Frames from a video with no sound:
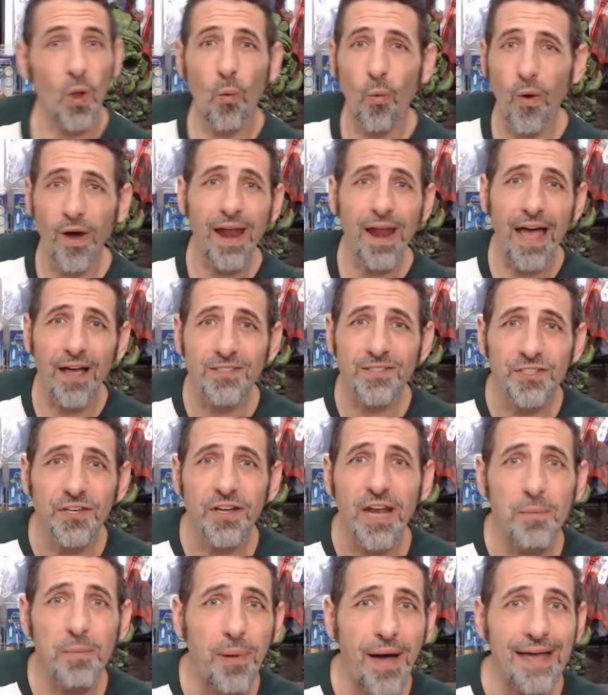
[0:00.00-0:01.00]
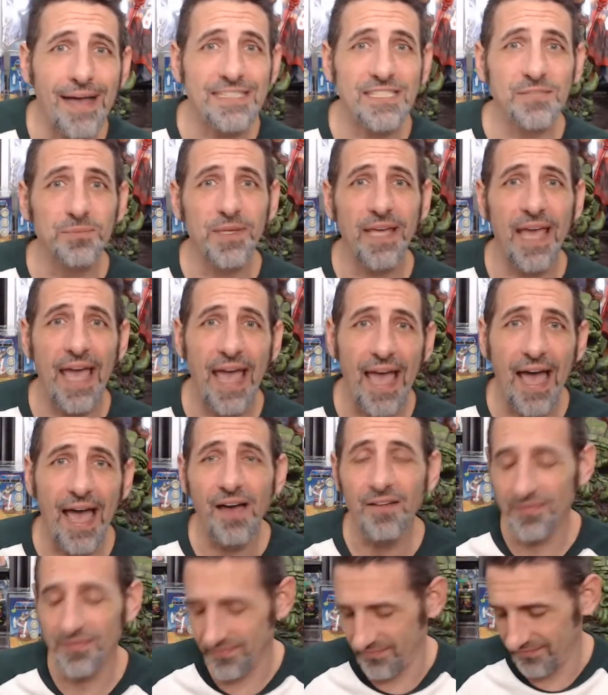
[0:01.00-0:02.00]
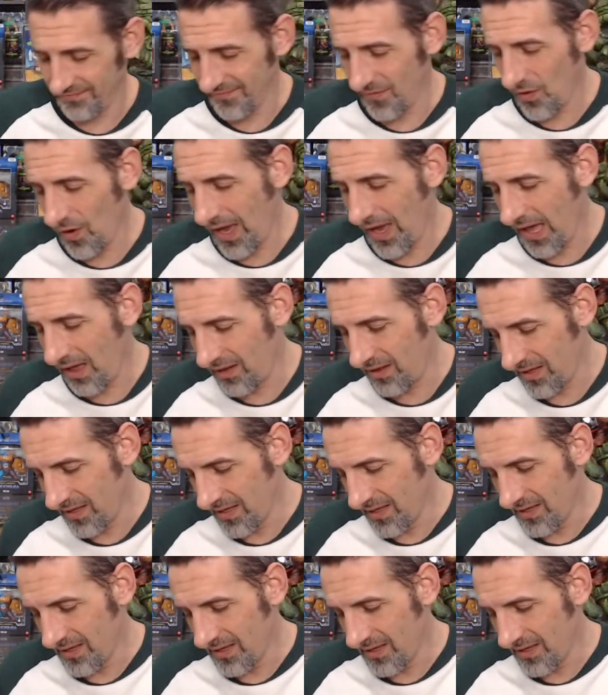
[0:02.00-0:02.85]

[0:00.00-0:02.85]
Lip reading: What else could I possibly have? Well,